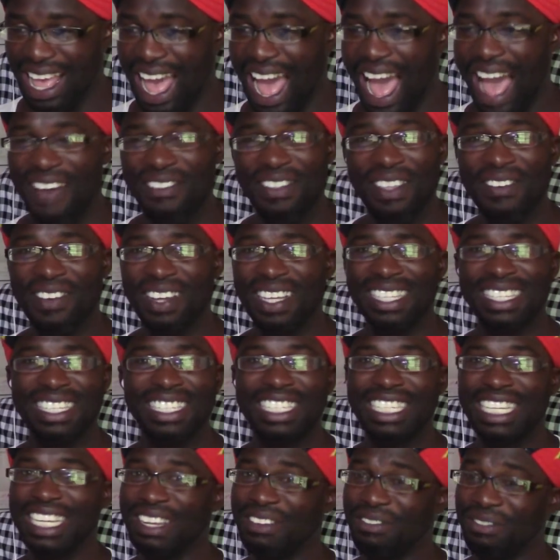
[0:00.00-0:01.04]
I've never eaten
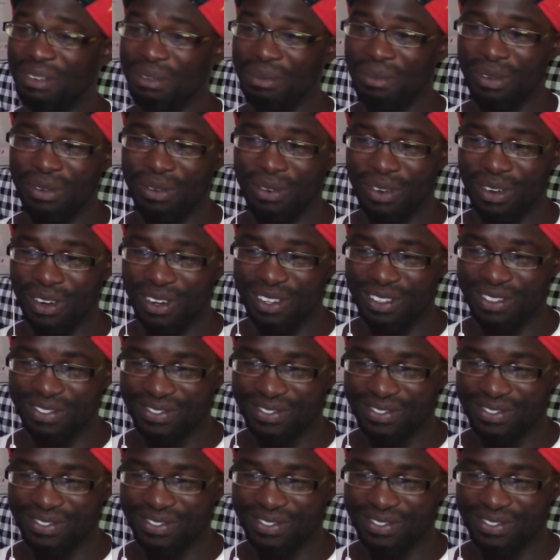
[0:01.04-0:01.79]
chicken feet before.